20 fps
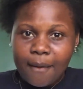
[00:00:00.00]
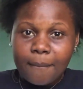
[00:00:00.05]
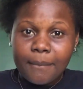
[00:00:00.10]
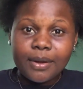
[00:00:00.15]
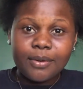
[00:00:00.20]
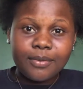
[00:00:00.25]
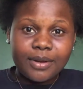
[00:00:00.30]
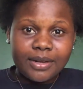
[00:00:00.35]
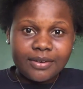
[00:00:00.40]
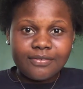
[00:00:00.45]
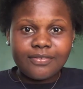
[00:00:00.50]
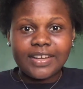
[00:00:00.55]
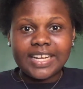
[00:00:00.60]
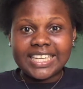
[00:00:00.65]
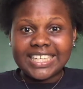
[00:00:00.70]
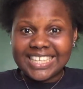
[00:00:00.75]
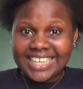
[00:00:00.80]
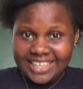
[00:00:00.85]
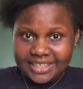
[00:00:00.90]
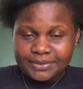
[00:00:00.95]
But one
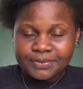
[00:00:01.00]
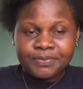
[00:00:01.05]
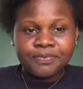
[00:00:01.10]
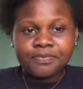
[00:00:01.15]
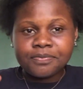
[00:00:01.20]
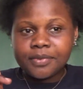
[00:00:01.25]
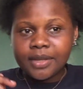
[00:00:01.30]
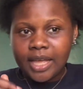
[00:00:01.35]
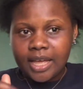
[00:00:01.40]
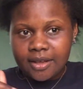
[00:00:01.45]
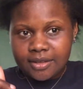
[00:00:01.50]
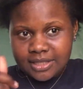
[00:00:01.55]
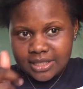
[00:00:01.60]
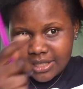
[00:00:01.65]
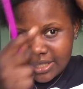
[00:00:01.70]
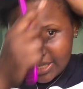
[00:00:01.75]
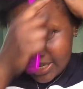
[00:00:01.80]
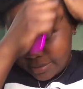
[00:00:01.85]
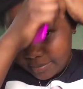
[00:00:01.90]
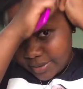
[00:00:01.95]
fine day, I was
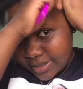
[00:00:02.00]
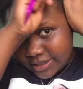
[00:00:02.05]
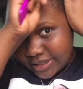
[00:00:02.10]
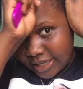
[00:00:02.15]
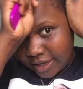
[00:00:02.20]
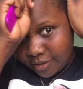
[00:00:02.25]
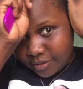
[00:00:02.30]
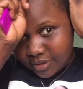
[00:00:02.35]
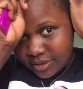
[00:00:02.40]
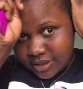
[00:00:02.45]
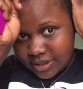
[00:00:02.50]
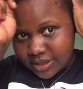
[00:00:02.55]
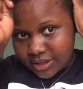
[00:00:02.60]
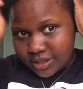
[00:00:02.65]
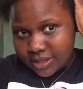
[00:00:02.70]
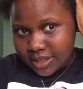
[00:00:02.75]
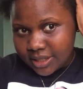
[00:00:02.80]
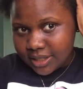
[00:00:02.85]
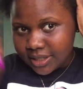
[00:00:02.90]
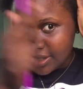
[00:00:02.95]
at the neighbor's house
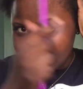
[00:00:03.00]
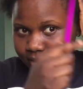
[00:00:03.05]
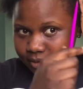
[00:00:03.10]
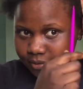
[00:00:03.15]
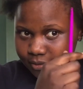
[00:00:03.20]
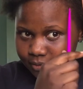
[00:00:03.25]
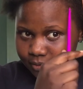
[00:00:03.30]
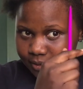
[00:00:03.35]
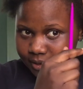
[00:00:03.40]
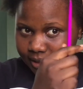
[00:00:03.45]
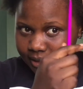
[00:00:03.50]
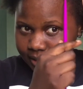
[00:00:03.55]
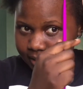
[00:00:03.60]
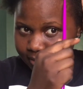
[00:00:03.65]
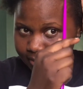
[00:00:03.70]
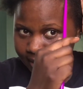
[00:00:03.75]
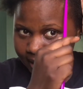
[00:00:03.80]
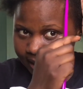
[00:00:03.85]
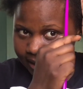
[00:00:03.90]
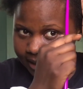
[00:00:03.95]
with
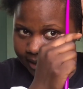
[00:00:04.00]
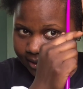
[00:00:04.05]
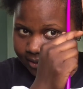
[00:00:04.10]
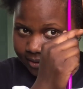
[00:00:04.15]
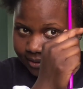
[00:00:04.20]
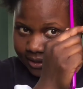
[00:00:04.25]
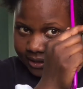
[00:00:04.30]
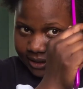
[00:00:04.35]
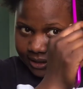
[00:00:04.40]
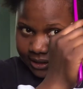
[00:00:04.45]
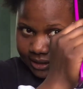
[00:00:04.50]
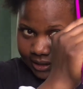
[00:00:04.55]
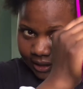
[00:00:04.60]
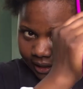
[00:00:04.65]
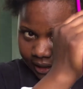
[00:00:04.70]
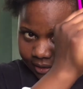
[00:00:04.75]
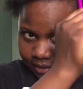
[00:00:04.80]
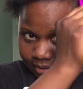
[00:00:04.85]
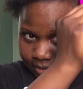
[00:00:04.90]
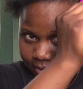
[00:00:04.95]
my little
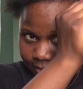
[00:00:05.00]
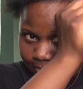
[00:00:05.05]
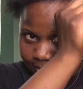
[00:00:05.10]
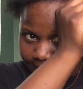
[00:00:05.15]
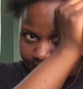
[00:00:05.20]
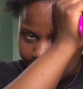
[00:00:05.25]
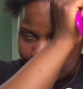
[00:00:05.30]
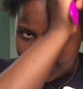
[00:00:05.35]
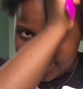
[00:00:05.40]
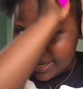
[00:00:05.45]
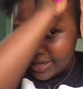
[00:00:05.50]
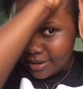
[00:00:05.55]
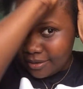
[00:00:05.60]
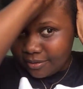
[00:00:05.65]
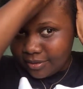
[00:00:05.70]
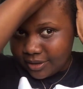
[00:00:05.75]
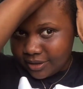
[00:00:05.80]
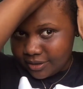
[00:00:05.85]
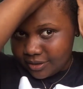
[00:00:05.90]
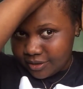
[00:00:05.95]
sister, playing and
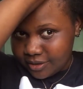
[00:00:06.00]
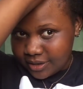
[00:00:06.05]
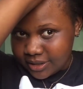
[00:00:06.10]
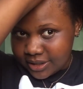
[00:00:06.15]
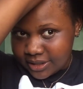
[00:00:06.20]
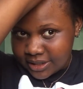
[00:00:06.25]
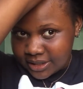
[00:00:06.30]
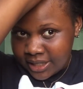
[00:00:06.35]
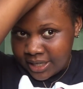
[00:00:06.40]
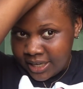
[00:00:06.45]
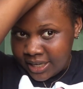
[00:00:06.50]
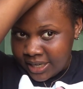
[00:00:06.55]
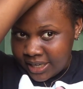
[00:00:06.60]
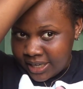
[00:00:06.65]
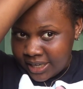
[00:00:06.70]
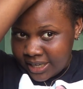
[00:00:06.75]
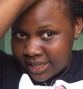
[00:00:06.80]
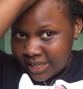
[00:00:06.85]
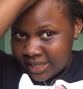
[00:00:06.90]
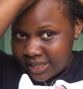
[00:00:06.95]
whatnot.
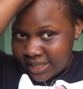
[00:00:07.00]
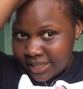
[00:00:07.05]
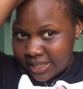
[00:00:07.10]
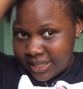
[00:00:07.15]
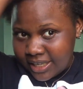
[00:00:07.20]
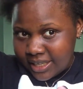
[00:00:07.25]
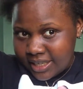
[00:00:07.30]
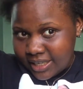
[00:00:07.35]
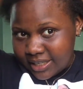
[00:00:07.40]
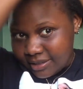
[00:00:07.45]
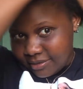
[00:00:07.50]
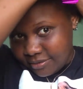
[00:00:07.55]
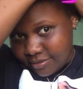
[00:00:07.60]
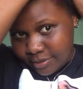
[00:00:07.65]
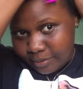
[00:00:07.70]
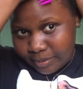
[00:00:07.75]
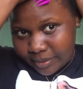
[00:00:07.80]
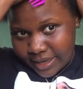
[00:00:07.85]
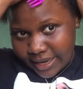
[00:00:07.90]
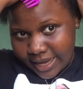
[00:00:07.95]
We
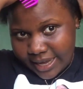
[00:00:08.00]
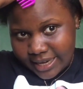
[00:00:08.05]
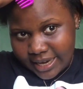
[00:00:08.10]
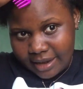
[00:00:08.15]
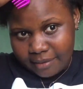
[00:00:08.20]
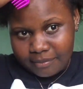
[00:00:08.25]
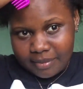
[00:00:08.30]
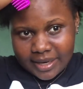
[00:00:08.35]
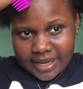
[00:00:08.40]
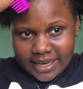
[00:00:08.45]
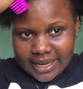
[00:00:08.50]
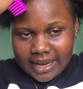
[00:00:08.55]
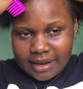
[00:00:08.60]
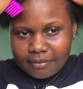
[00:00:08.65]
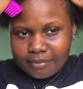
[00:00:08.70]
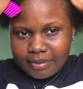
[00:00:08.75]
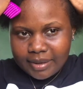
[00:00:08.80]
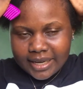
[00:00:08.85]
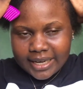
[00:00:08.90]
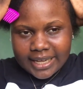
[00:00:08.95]
played and played
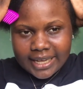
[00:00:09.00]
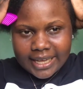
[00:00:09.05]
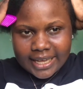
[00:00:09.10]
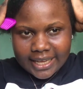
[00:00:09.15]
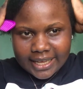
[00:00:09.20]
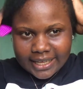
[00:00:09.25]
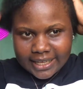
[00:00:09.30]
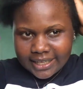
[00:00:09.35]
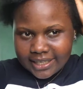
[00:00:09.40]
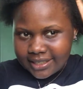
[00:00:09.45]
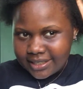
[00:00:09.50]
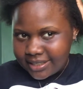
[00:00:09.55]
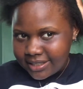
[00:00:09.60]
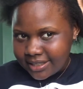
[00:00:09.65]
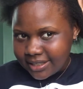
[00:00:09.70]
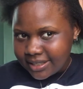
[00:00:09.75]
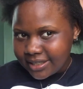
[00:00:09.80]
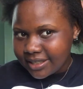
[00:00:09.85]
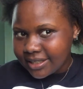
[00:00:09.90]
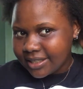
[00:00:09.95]
and played
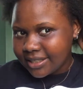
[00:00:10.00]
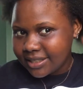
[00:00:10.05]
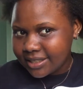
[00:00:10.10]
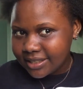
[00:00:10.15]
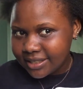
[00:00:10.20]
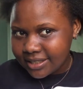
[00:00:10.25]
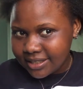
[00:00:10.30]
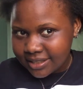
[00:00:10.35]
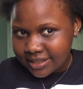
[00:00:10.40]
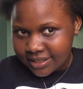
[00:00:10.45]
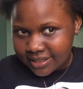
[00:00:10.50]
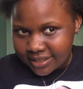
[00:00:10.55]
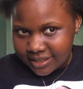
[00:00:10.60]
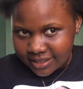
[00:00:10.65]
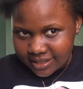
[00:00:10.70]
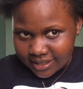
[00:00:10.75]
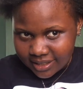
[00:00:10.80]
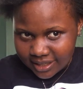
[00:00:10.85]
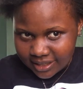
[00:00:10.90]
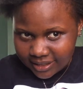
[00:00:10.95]

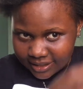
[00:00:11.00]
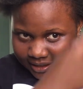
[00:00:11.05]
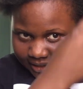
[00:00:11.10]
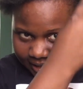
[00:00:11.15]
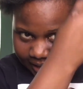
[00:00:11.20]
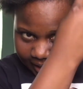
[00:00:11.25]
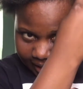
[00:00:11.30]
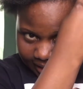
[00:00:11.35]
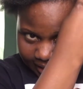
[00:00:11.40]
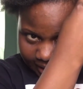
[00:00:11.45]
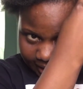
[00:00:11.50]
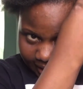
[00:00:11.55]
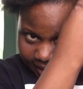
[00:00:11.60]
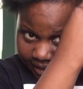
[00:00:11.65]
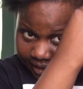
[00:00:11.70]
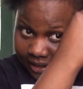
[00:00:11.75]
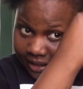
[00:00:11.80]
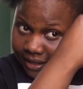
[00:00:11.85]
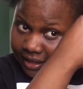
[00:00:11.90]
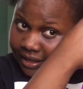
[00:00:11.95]
that entire day.
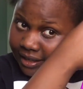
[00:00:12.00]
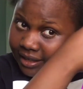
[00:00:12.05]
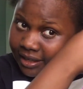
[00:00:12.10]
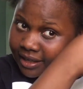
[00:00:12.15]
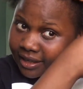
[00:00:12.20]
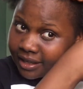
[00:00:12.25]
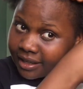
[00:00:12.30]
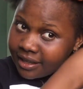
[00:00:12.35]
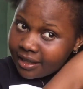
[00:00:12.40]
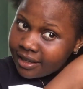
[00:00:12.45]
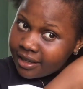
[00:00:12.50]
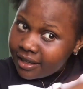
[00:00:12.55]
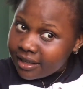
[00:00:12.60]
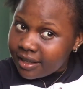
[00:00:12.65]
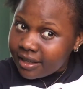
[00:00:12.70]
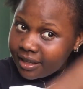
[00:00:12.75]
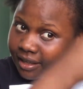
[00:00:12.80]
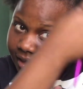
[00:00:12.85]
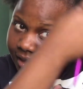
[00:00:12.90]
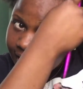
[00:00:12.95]

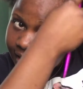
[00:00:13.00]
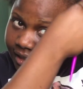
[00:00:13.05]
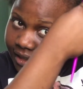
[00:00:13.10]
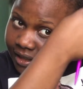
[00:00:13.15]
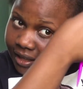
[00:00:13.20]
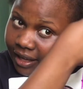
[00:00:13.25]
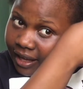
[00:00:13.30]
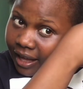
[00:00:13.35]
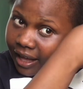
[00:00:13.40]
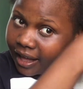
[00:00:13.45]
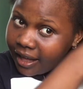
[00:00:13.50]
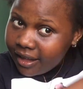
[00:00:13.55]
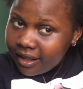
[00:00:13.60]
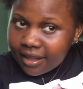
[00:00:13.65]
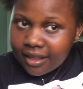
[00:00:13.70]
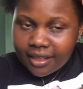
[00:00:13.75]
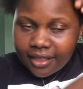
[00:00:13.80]
Yeah.